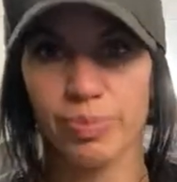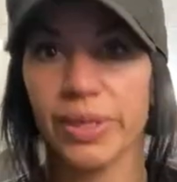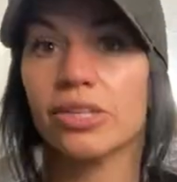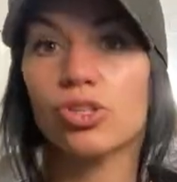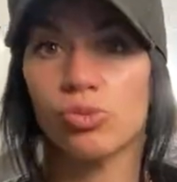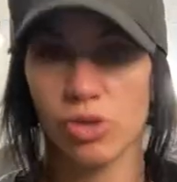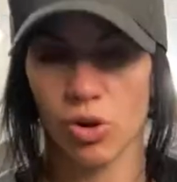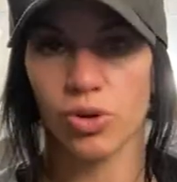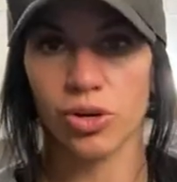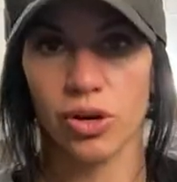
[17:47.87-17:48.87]
because
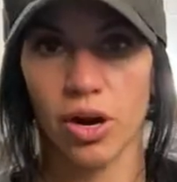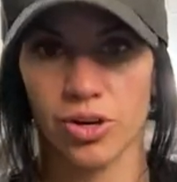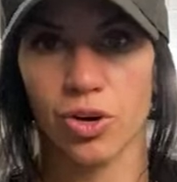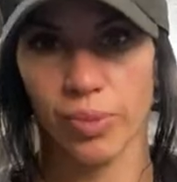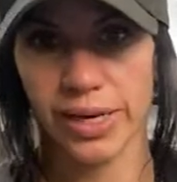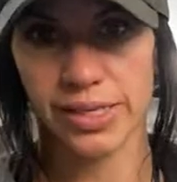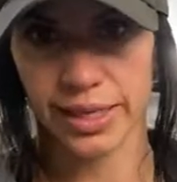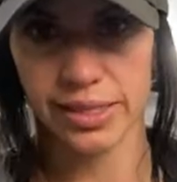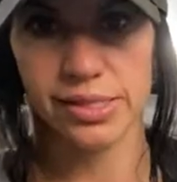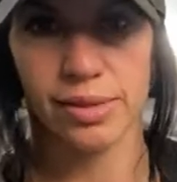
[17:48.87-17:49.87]
you're on your way to
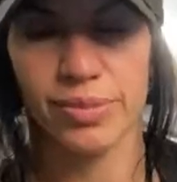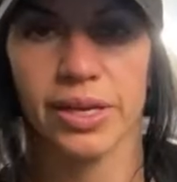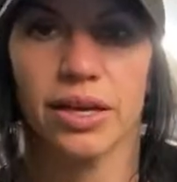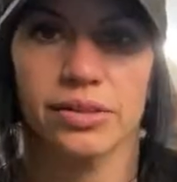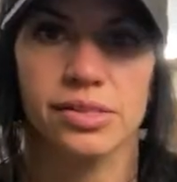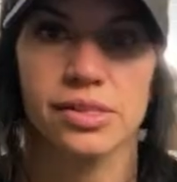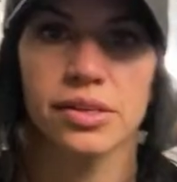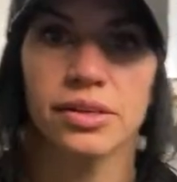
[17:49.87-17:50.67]
get to something else.